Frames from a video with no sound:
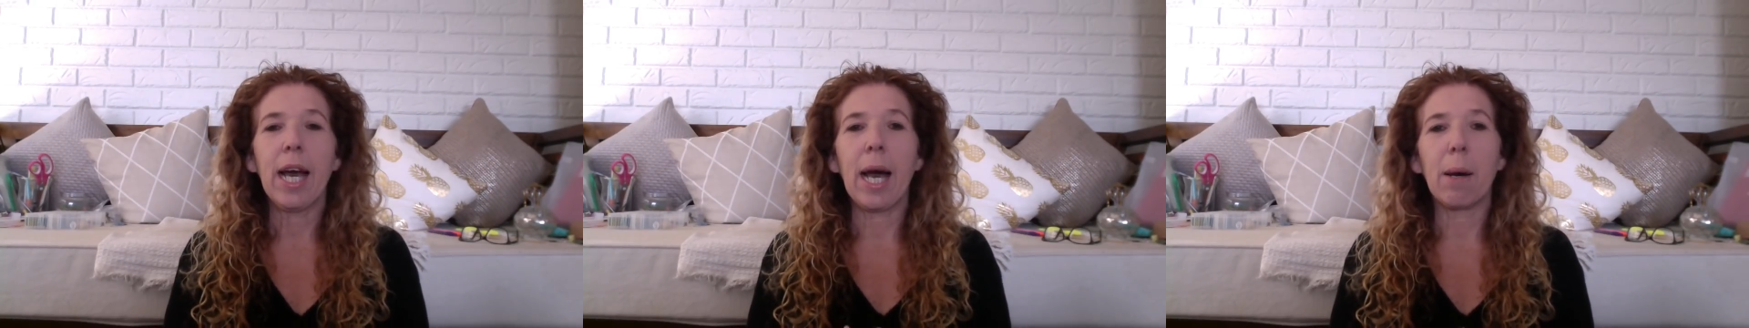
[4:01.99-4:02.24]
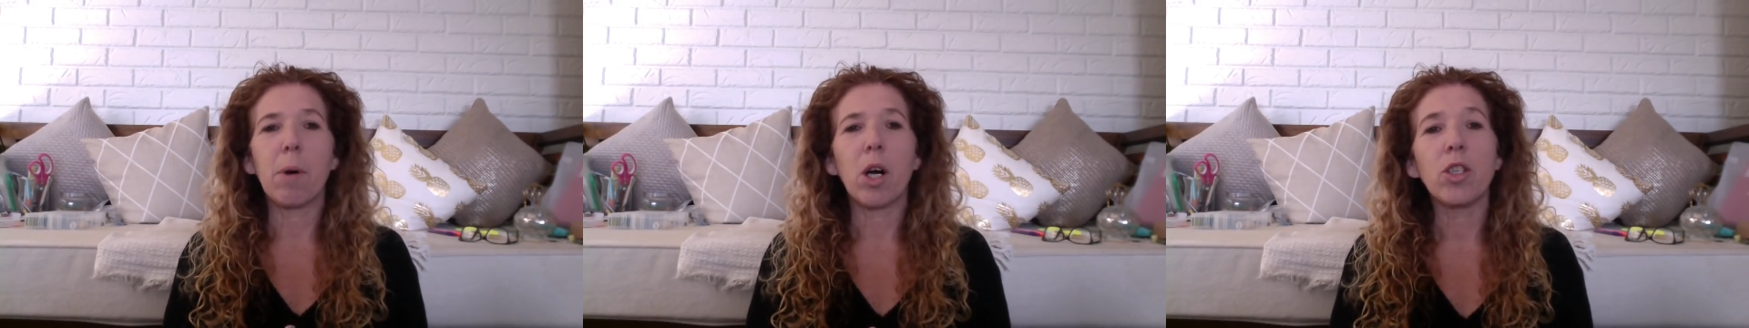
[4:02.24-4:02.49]

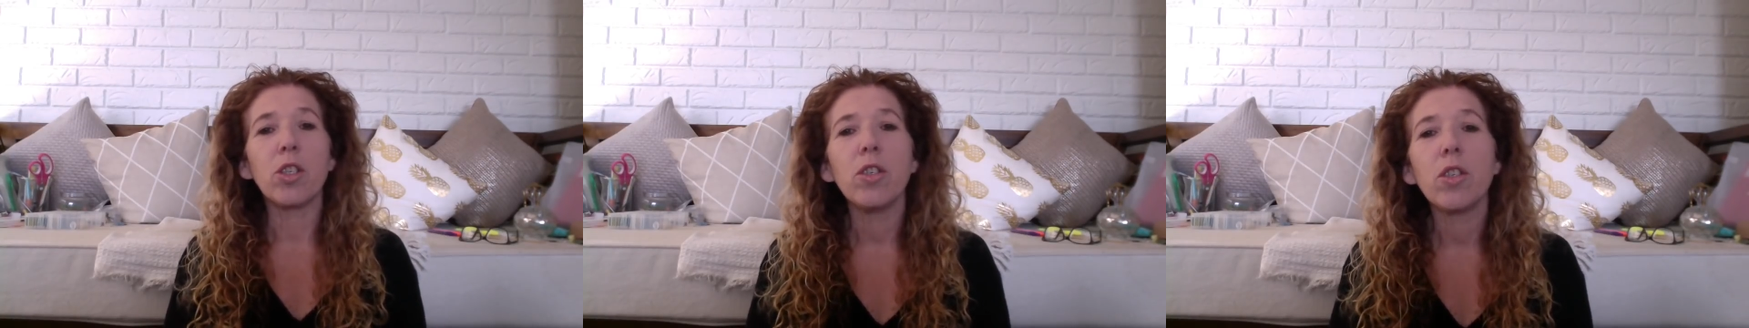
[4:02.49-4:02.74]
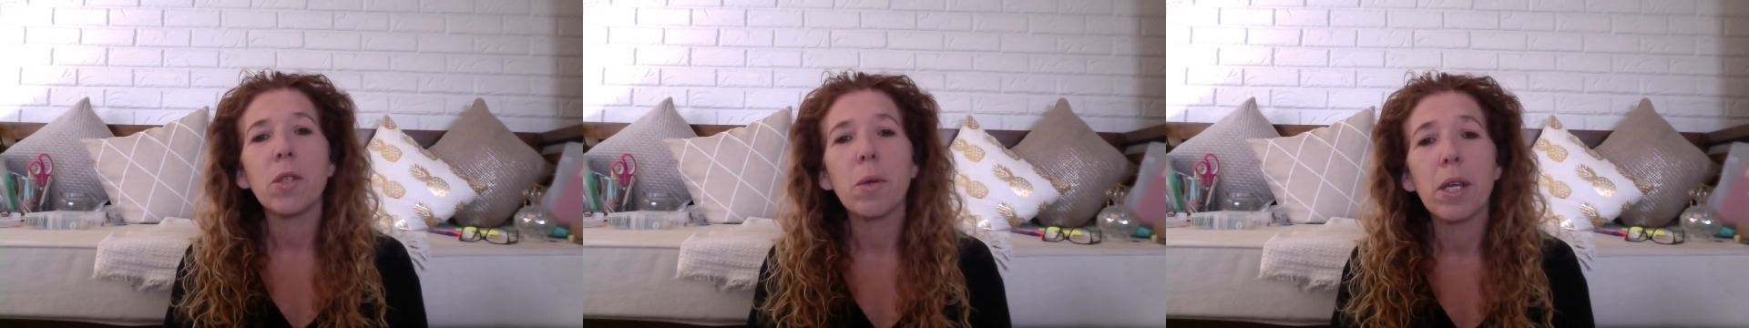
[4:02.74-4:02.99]
I do
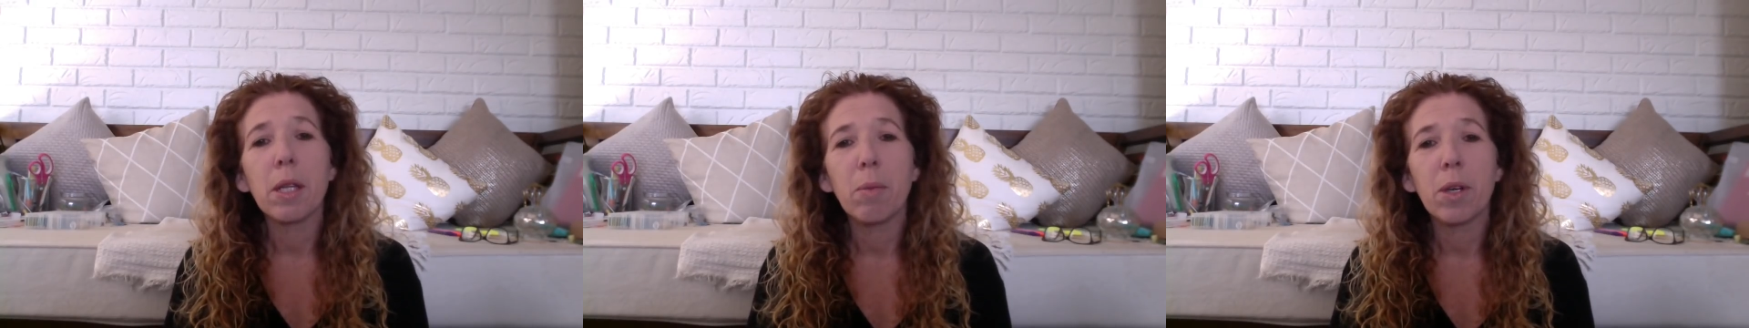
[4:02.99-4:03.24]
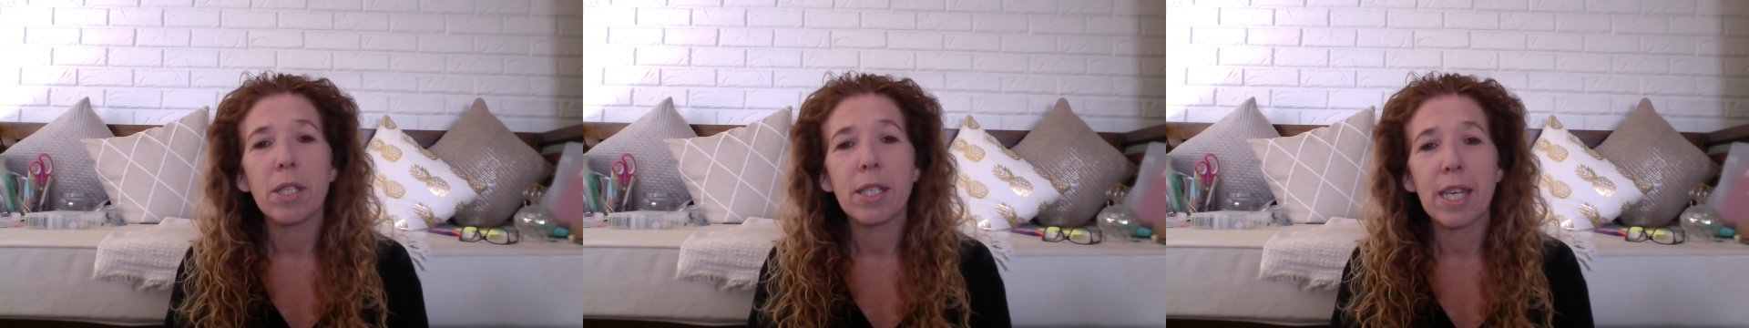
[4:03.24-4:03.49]
just quickly
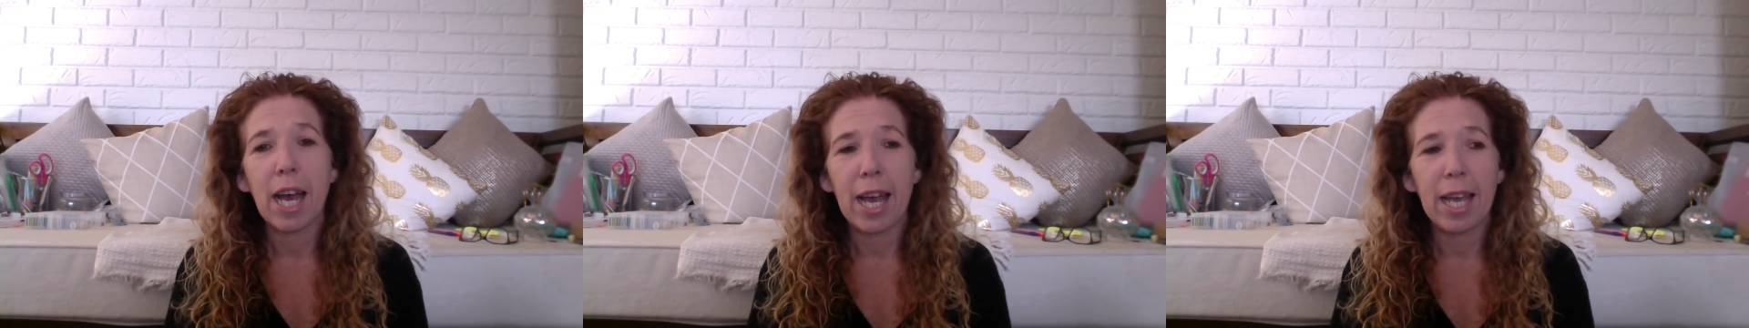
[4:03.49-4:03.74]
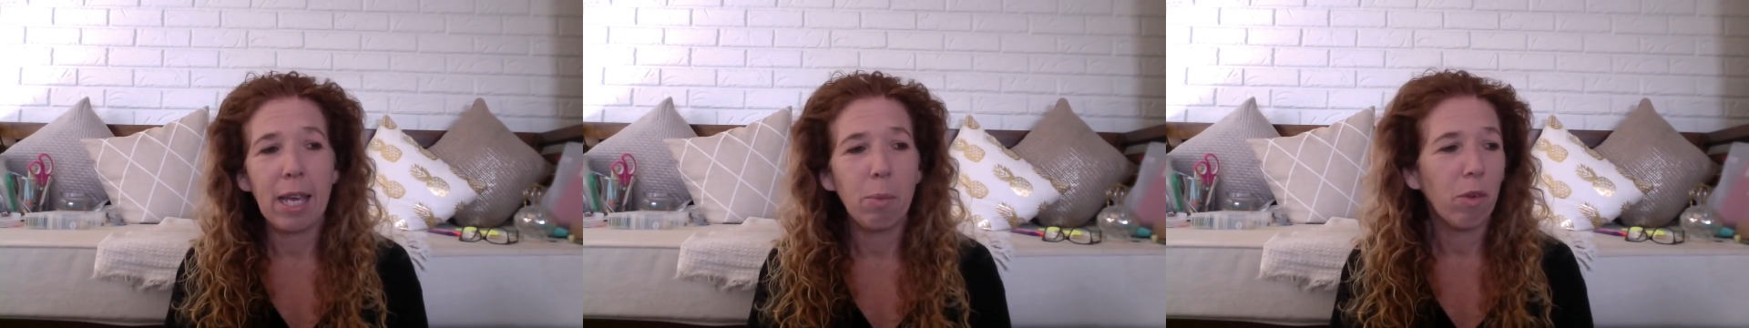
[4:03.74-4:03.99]
want to say,